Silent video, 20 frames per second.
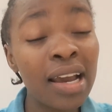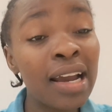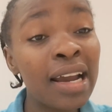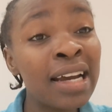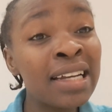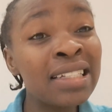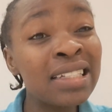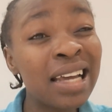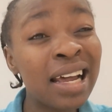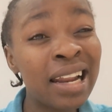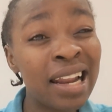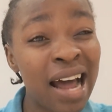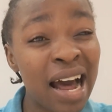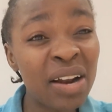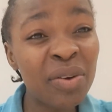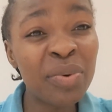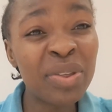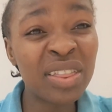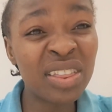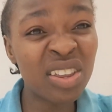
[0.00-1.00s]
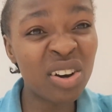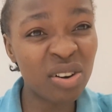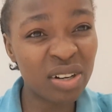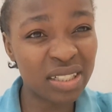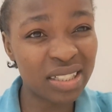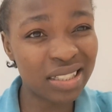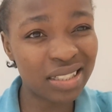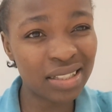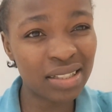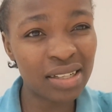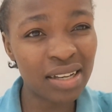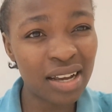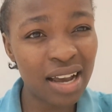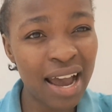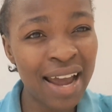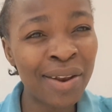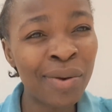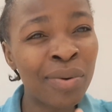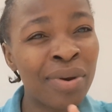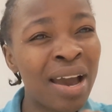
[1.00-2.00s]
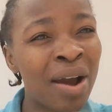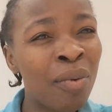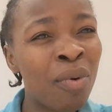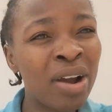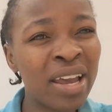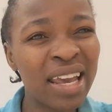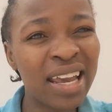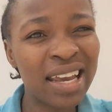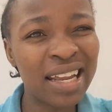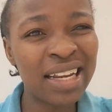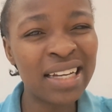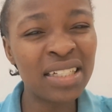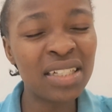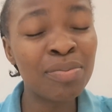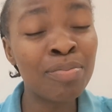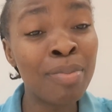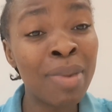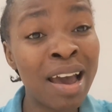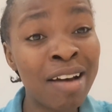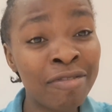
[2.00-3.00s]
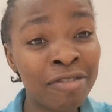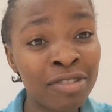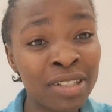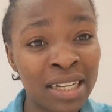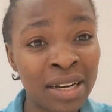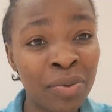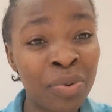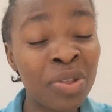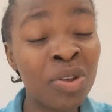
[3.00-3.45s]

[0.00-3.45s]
It's a land with thorns, and we are walking in it barefooted.